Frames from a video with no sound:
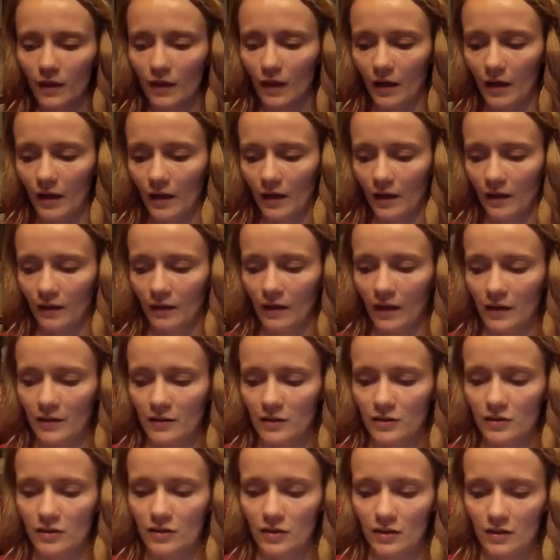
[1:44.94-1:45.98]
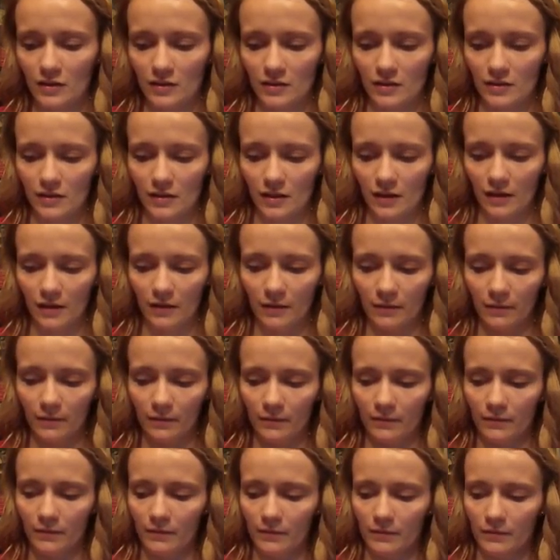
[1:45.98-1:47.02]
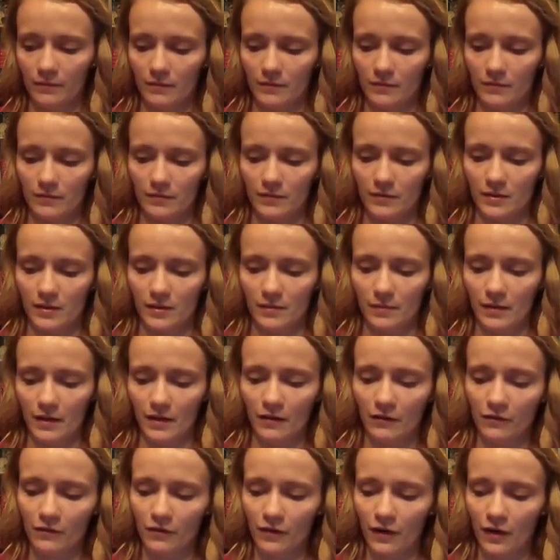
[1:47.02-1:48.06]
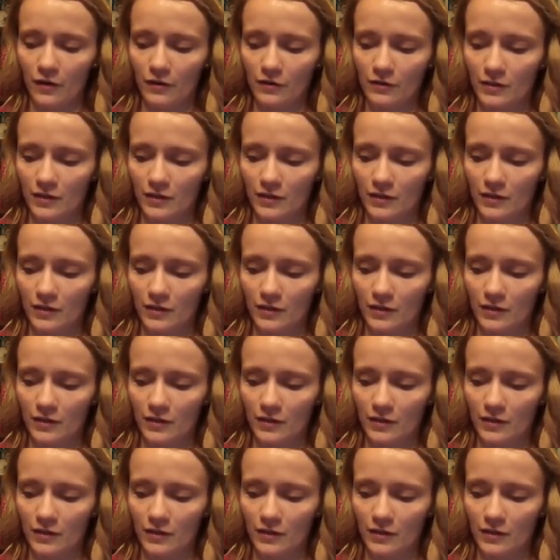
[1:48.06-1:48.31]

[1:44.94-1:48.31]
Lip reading: And that's just some info